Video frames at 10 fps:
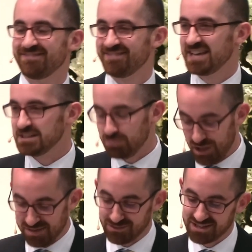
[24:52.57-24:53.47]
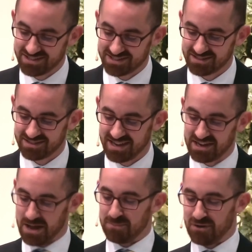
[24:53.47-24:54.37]
He's blameless and
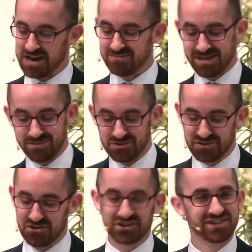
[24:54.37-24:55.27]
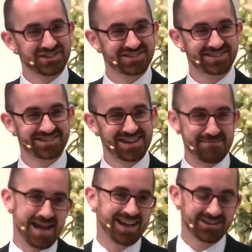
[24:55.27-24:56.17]
upright, maybe you've noticed, a
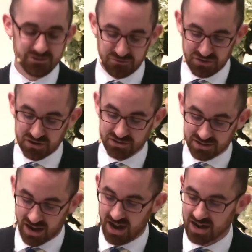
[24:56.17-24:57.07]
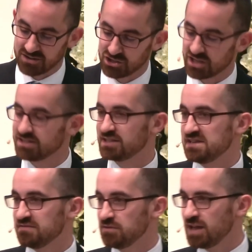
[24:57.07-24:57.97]
man who fears God and shuns
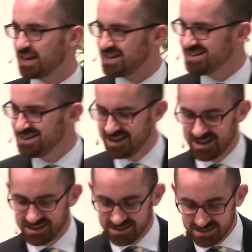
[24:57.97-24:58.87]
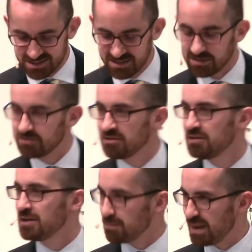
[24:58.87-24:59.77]
evil, and he still
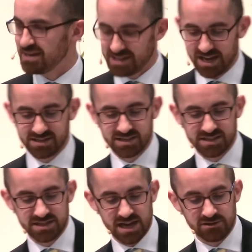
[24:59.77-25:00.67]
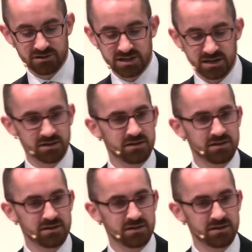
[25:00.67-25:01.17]
maintains his integrity,